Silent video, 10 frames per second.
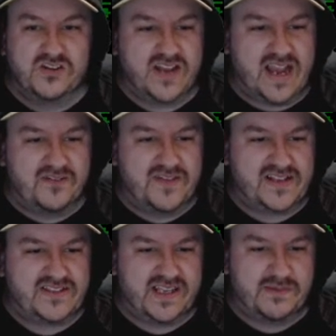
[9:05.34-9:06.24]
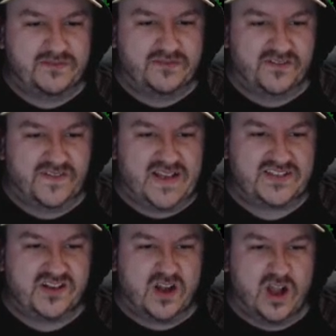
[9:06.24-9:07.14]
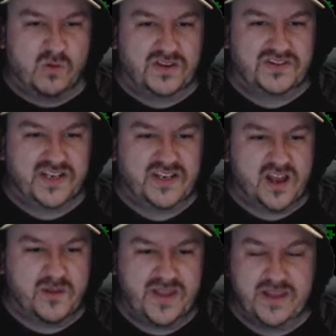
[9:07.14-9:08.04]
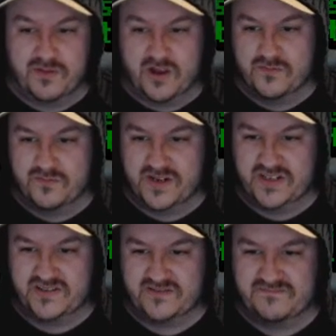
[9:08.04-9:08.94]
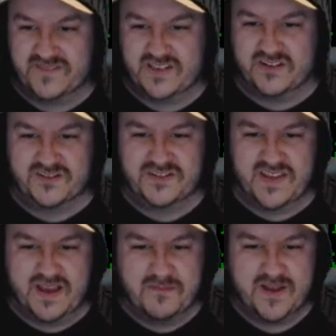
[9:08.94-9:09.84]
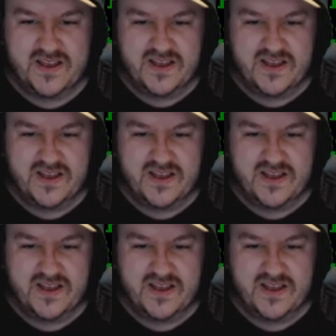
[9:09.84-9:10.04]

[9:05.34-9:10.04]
can look at how their team have done. That's the guy I wanted, Abibo, but he's gone to them.